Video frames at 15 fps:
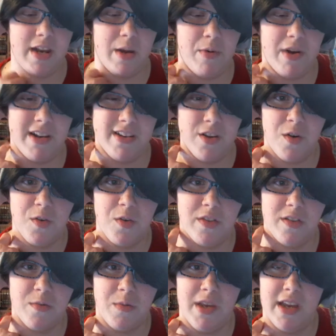wanted to go to
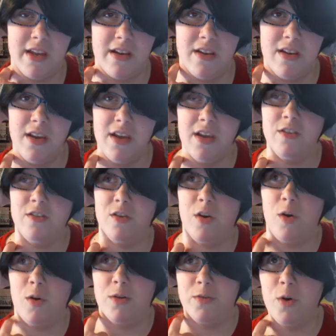this weekend.
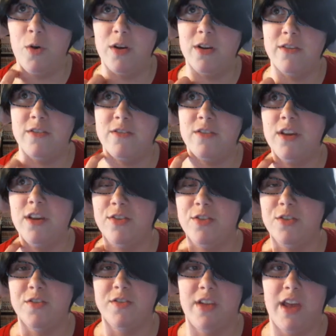So of course,
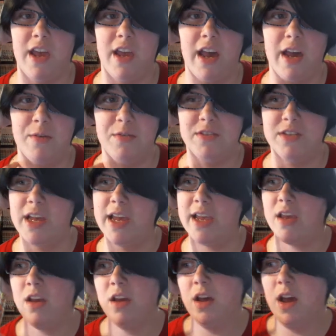Thursday, I was
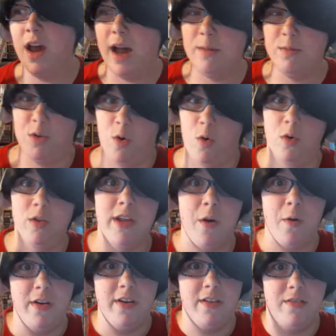like, I'm totally
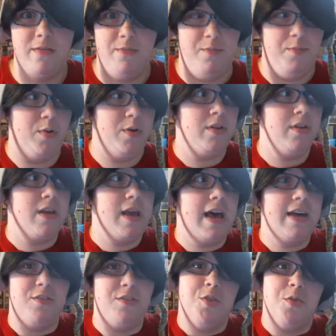going to put a
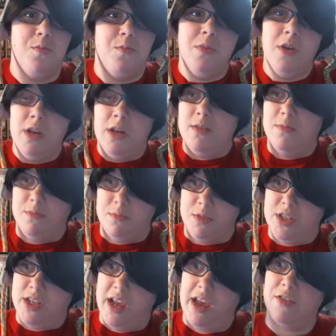costume
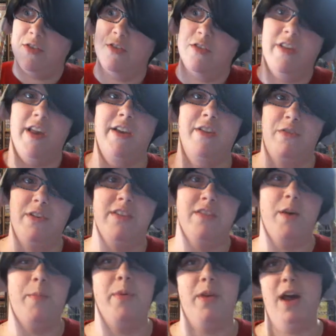together slash fix
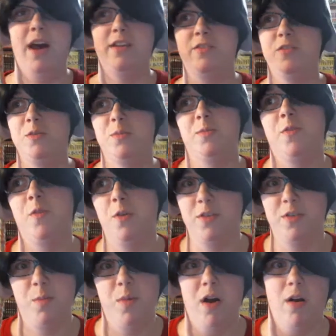up a costume for
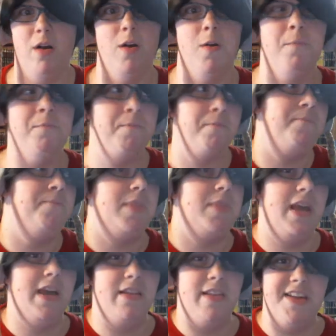tomorrow.
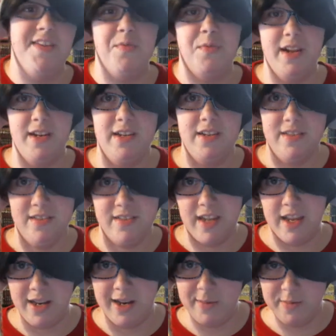And that's what I did
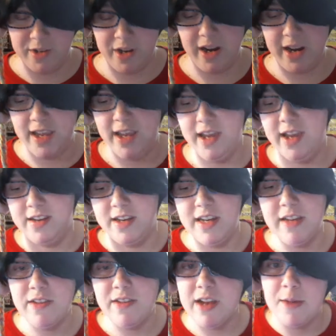instead, and I'm sorry. Didn't
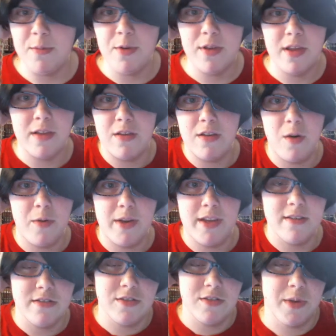even end up
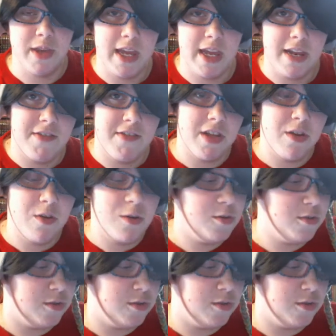going, so I can't even tell you cool